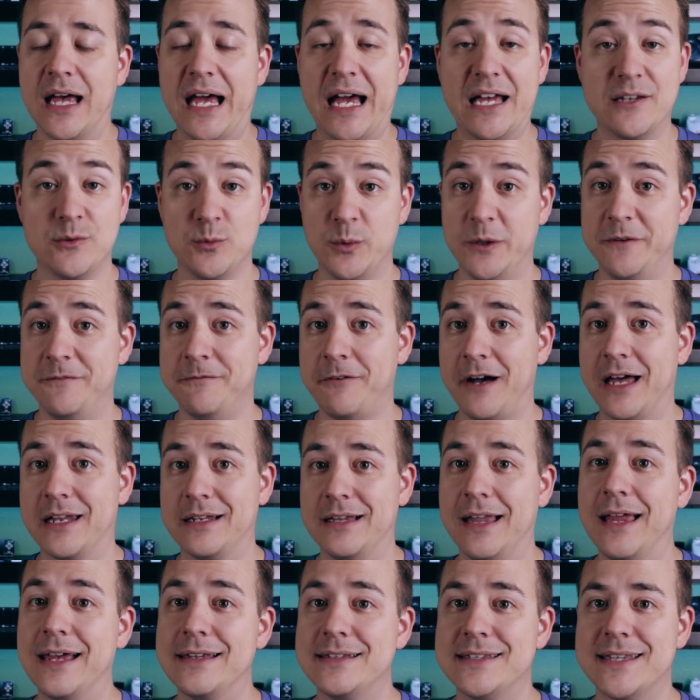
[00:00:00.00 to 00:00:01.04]
as we
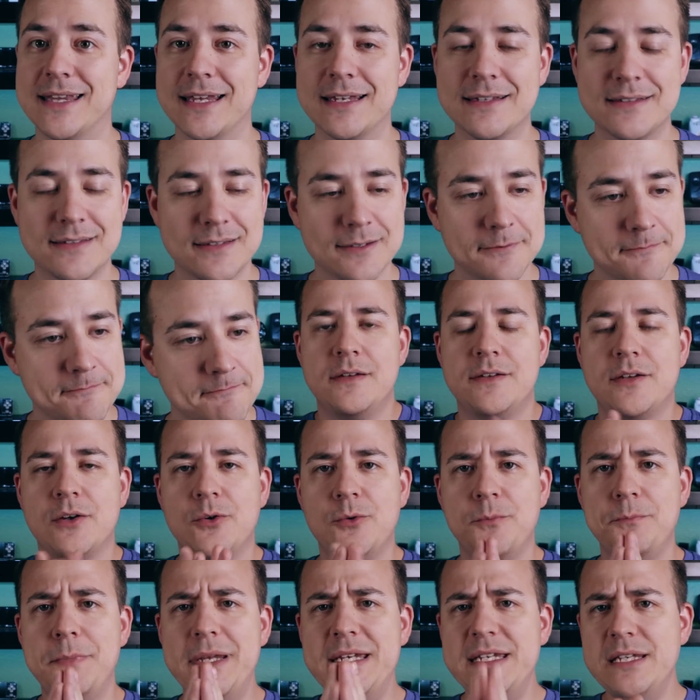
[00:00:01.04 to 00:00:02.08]
finalize things.
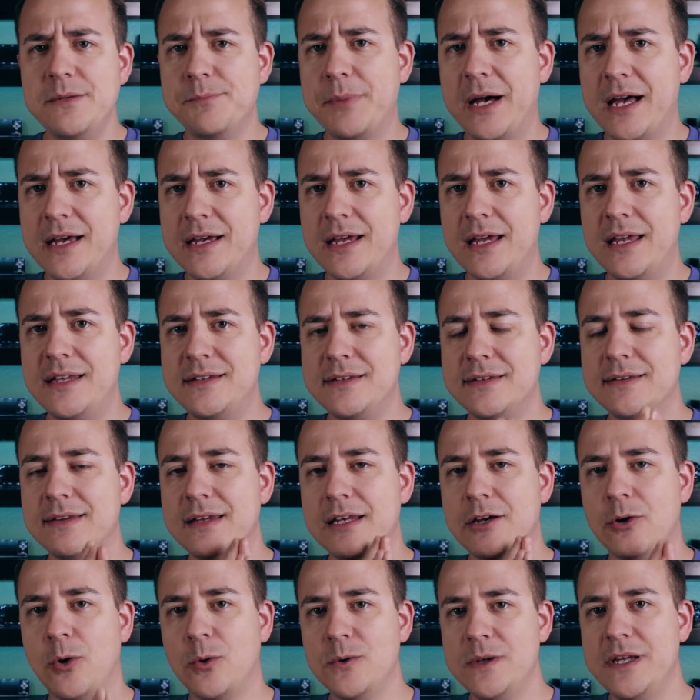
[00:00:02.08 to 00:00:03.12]
So MINTYPI isn't
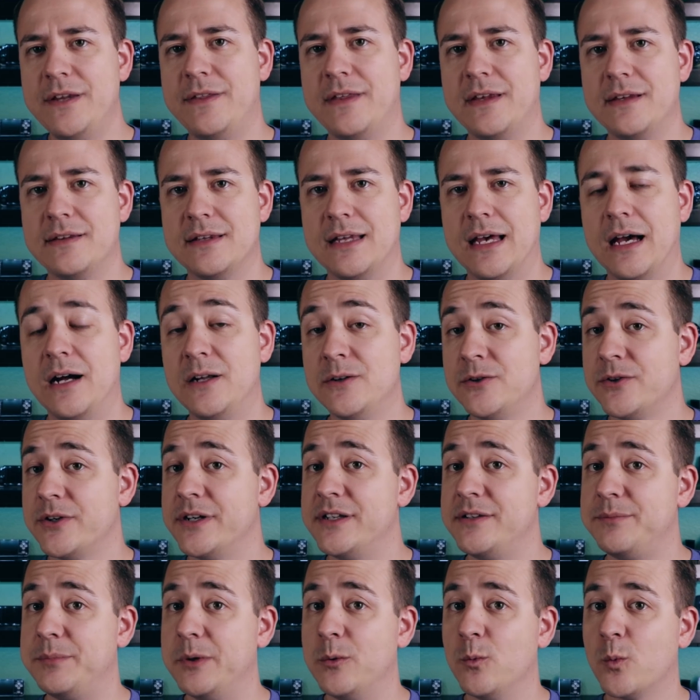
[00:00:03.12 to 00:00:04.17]
the only thing that Helder
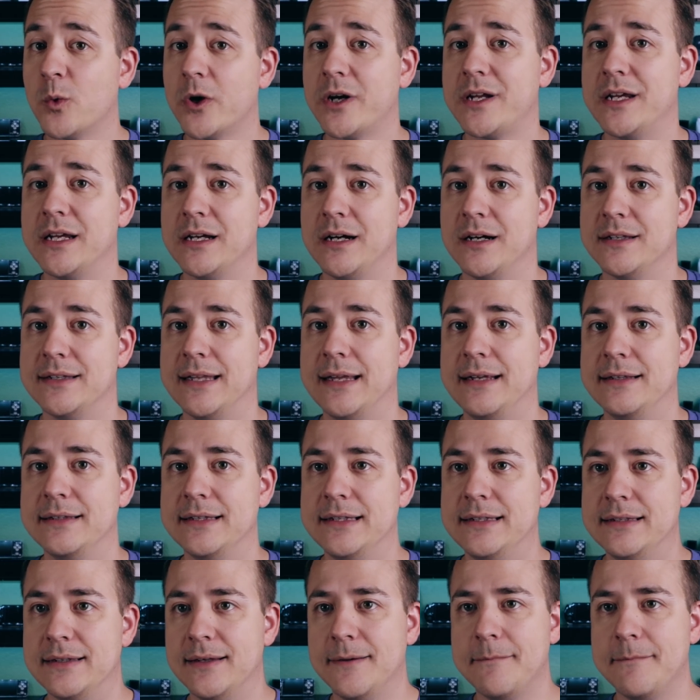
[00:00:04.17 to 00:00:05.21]
has been working on lately.